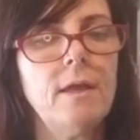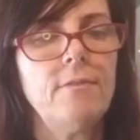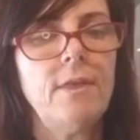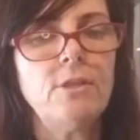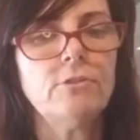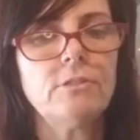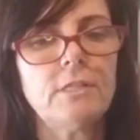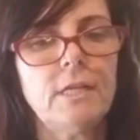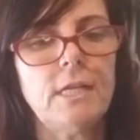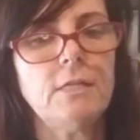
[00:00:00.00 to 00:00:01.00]
that you're
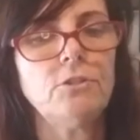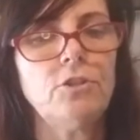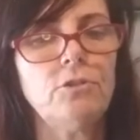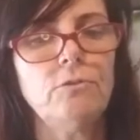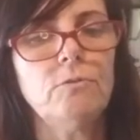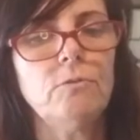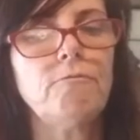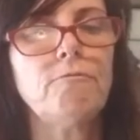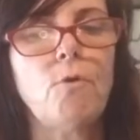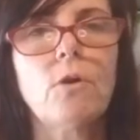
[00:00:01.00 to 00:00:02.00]
sticking to
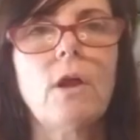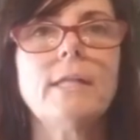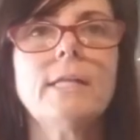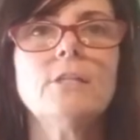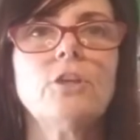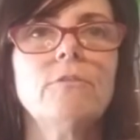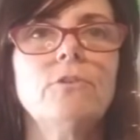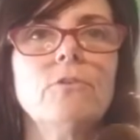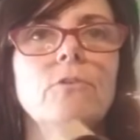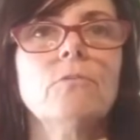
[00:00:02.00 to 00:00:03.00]
4 on each of
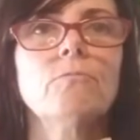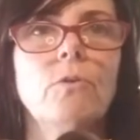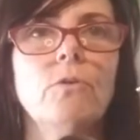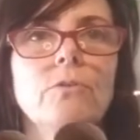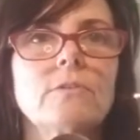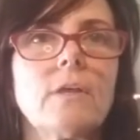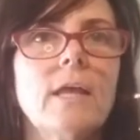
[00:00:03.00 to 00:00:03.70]
your rolls.